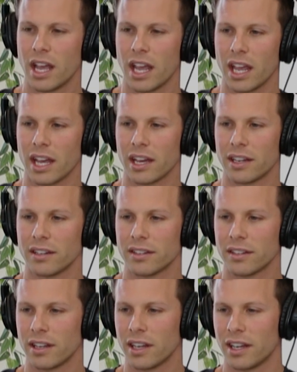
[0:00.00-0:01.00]

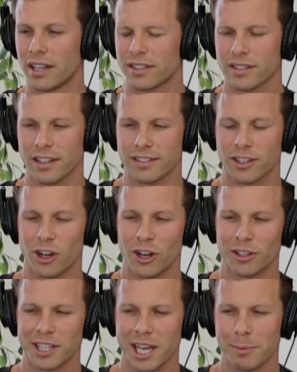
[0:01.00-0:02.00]
And it's
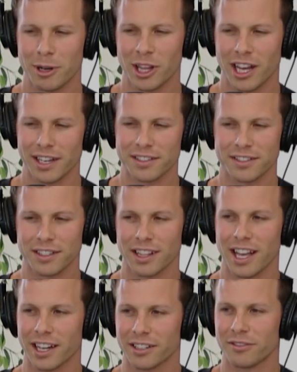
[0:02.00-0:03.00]
called the MLI
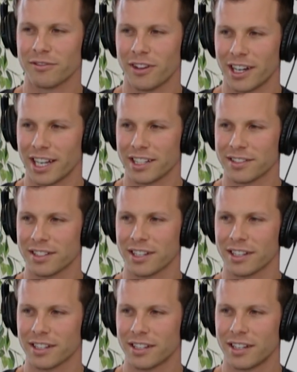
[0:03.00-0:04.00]
Select
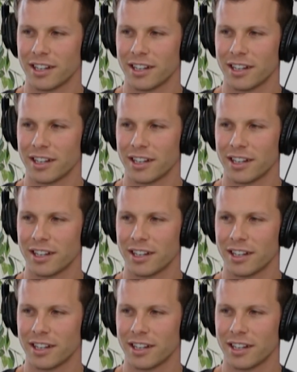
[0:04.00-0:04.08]
Financing